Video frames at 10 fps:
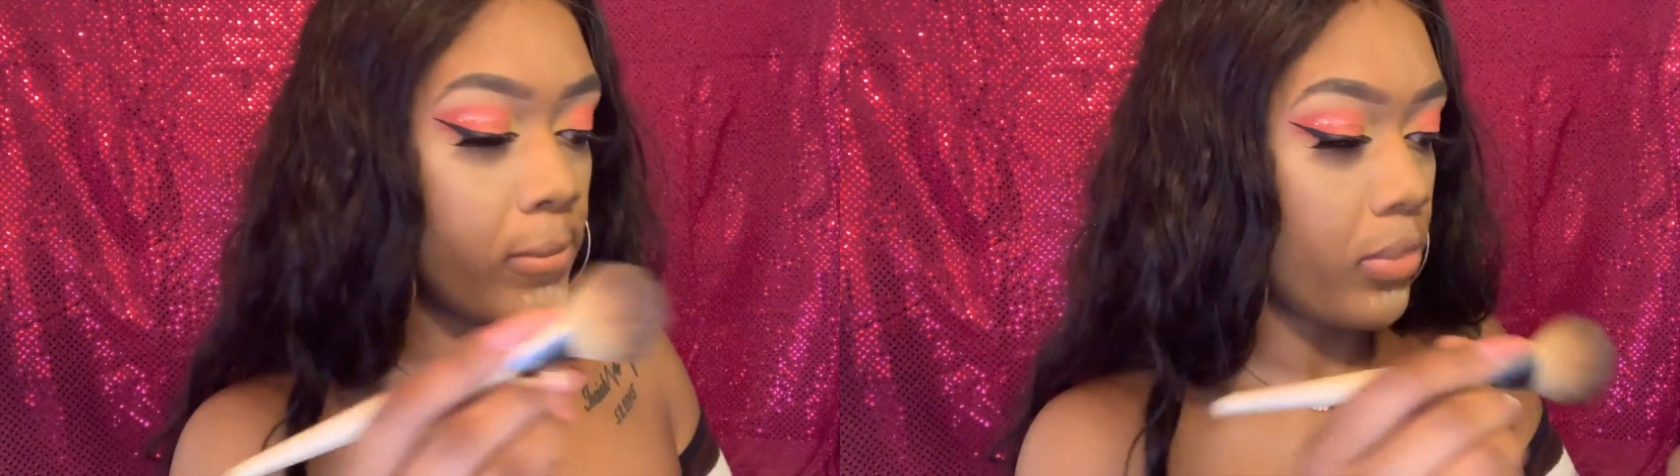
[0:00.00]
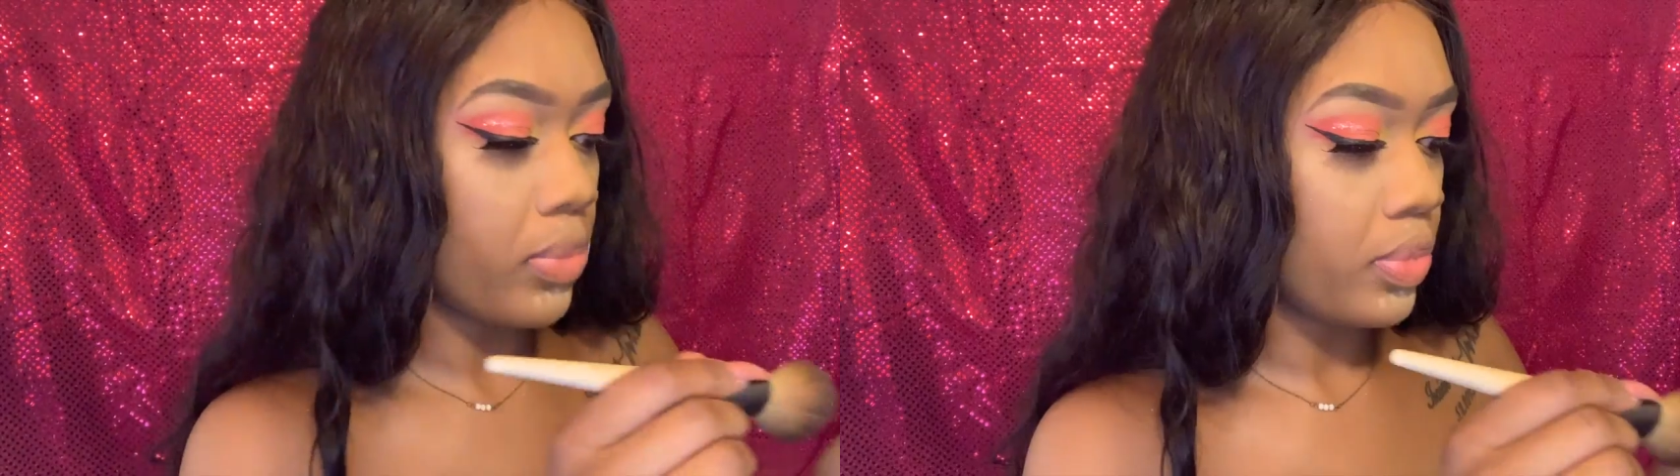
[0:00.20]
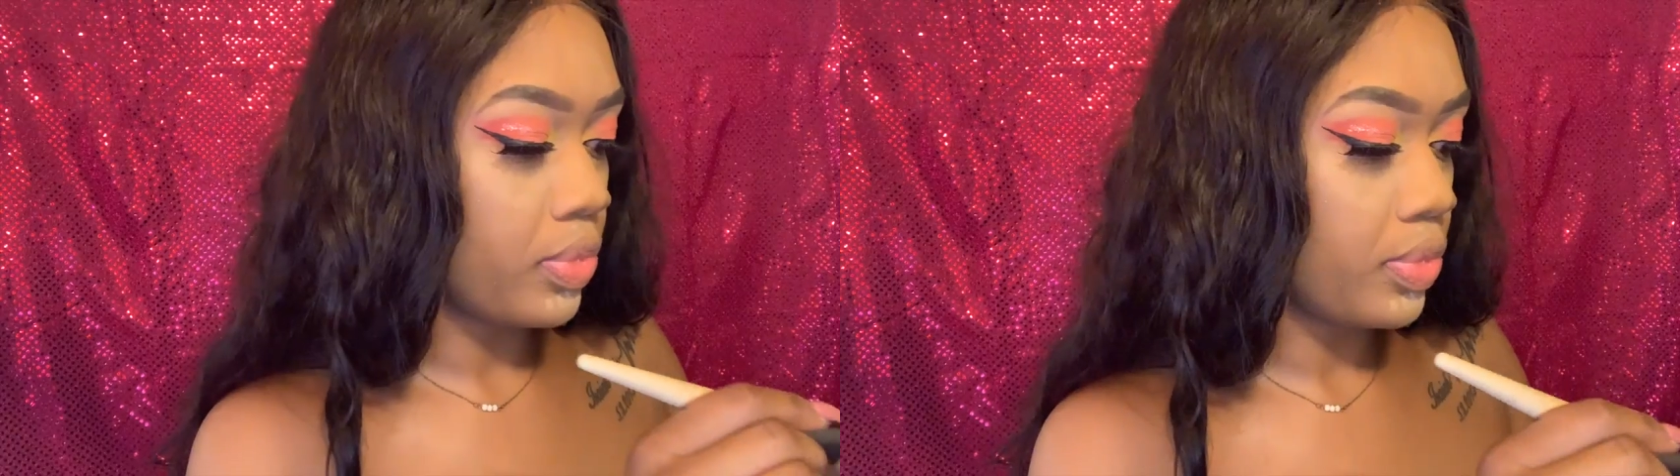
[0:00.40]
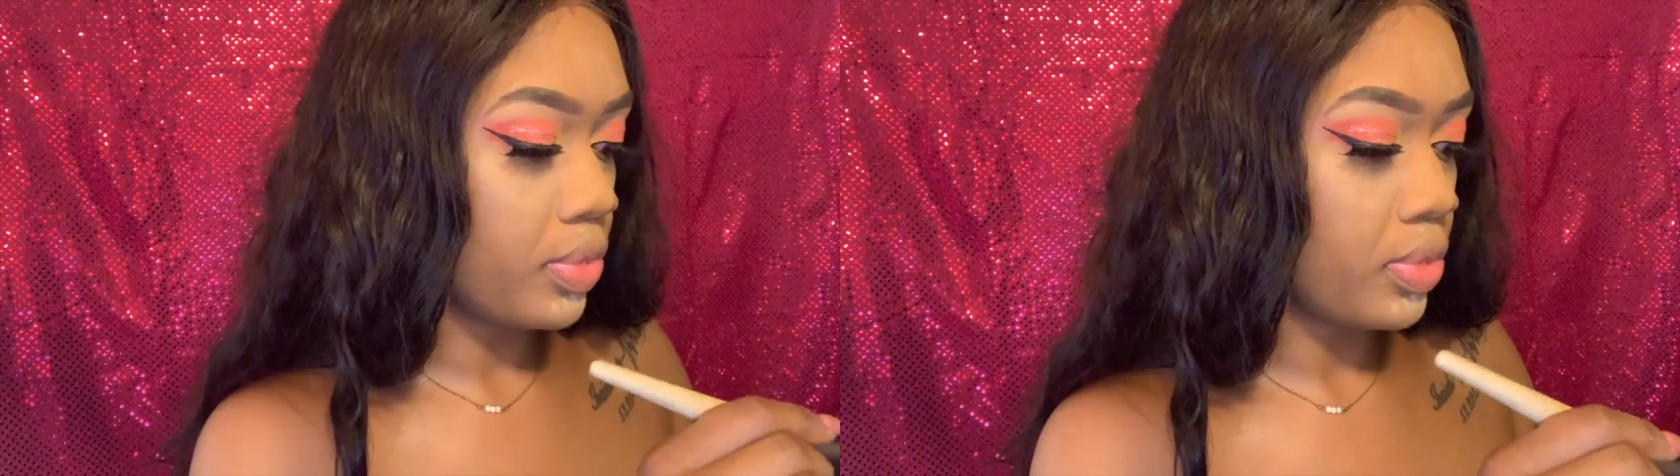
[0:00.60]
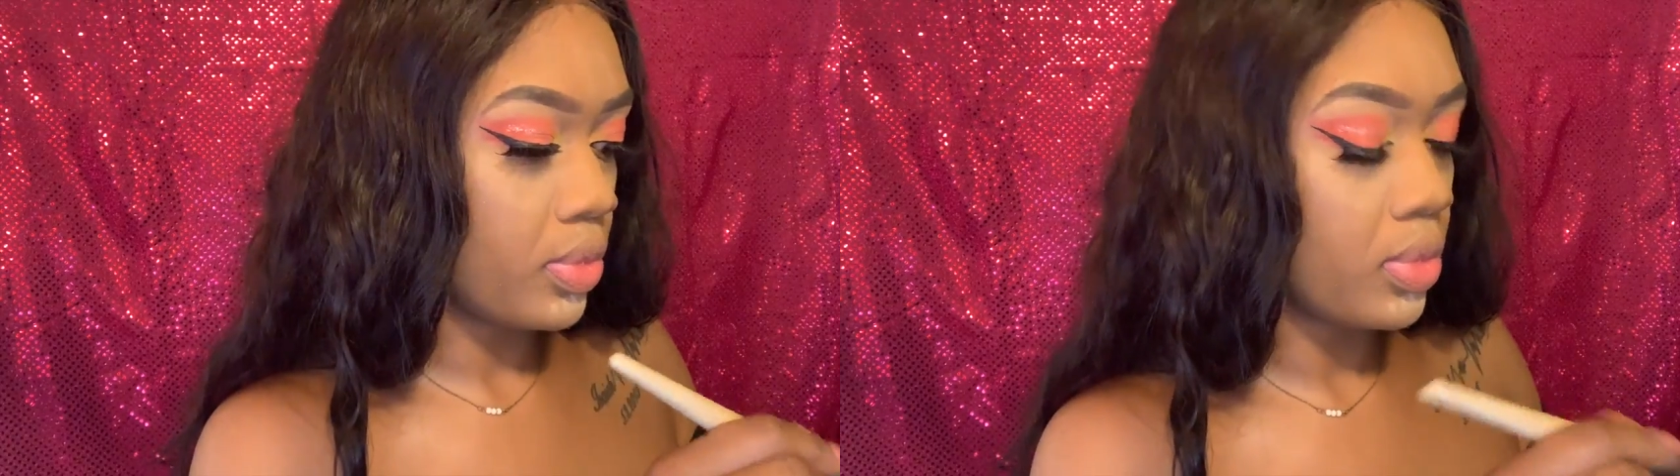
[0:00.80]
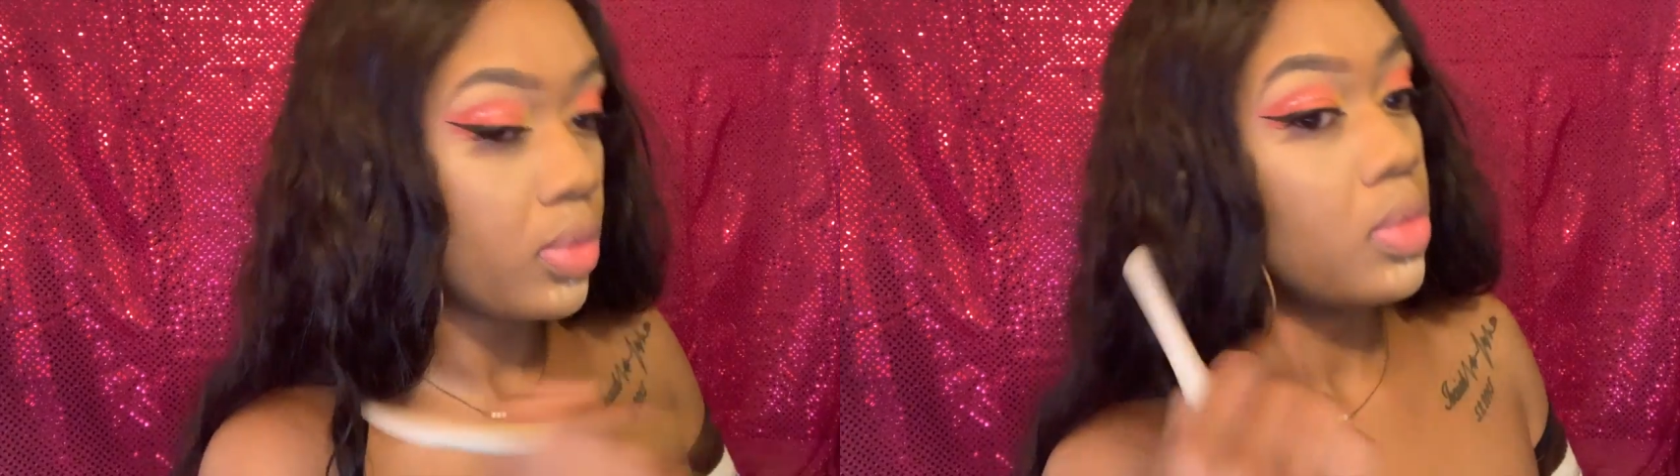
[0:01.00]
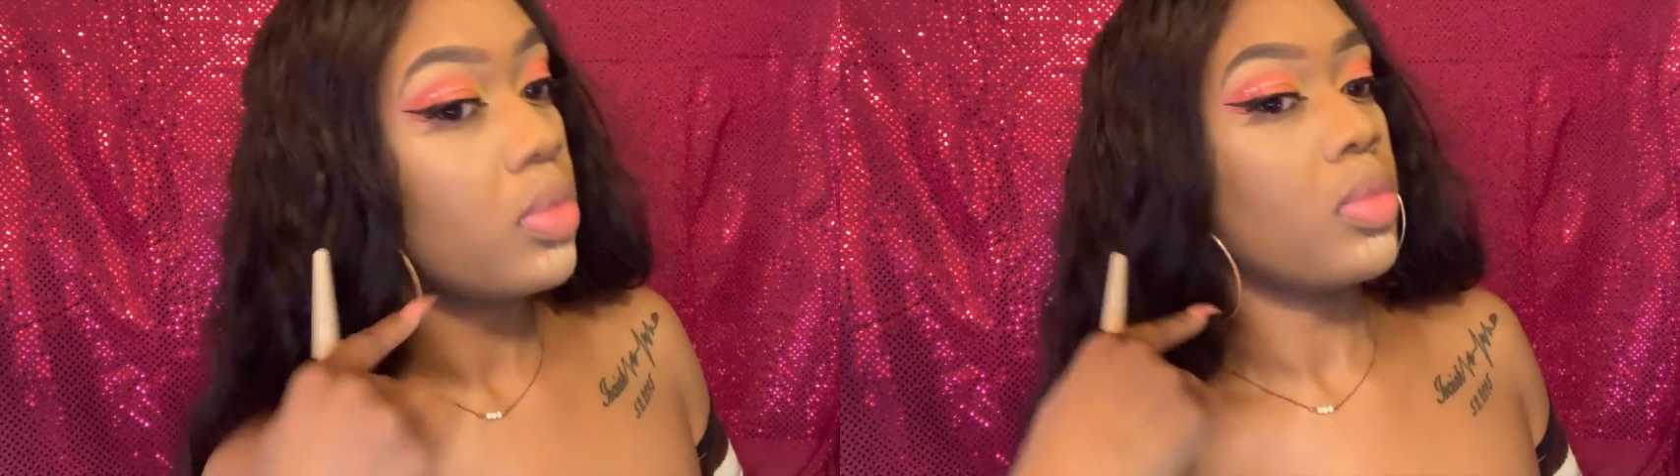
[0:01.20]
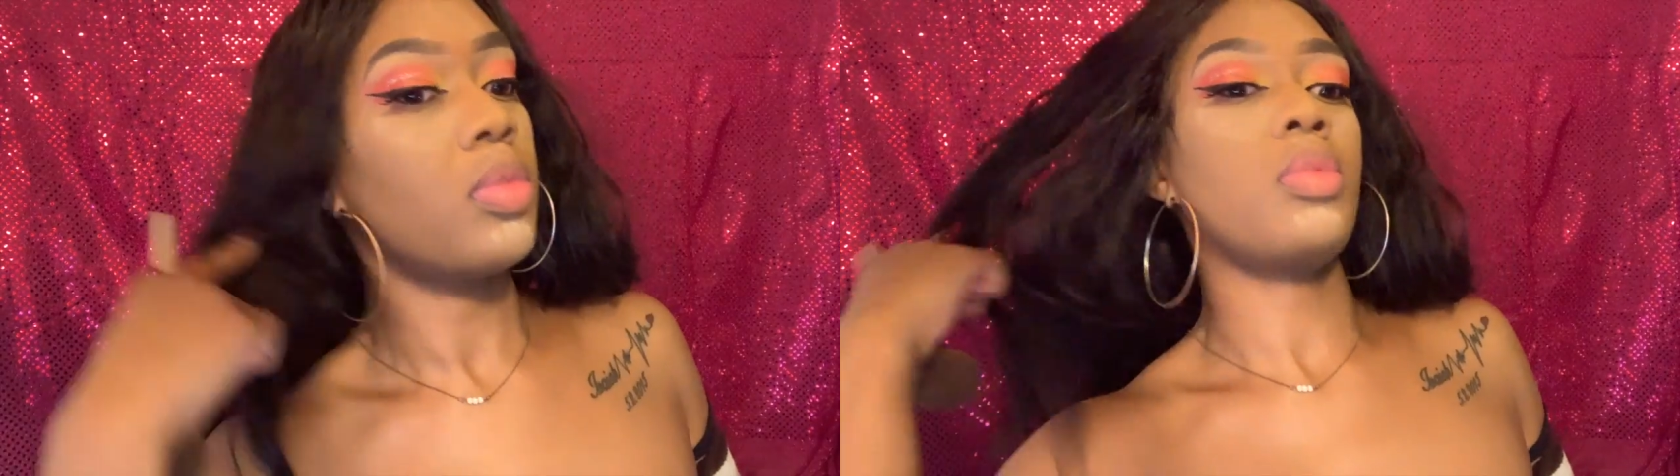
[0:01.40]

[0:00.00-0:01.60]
Now I'm just going in with a